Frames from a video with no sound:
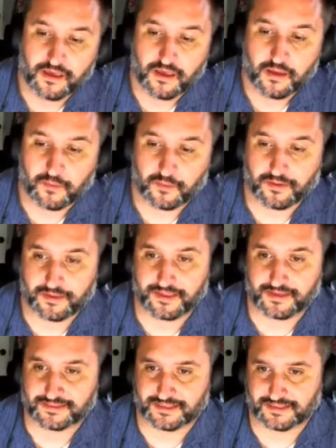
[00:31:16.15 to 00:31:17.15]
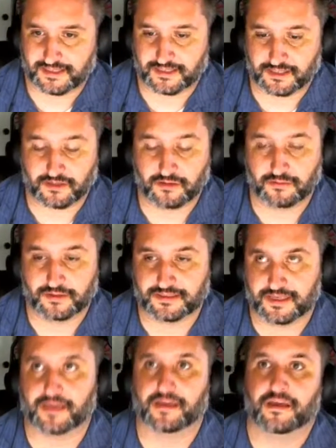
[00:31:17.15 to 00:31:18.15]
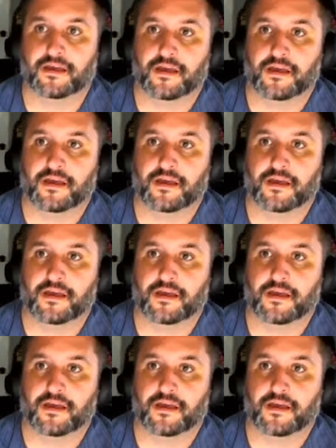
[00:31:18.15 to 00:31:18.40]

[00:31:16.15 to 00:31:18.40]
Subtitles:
But one of the things I said to you was like,